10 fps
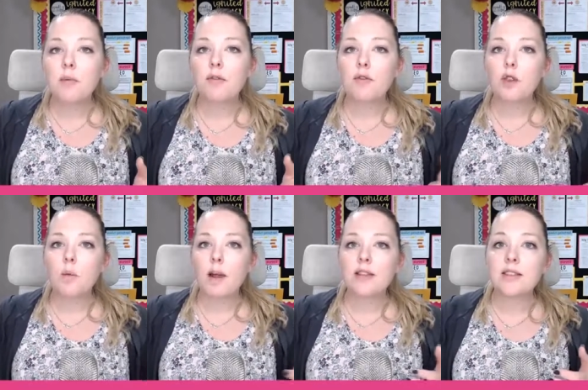But for
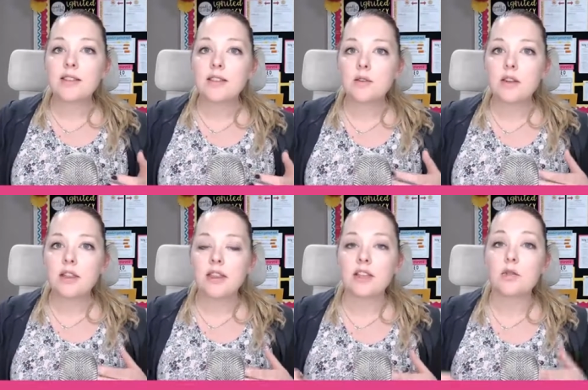the one
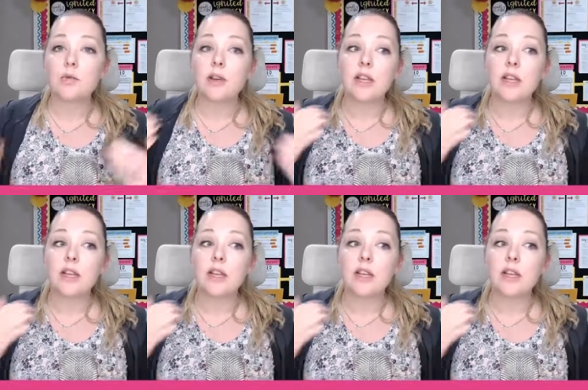student that's really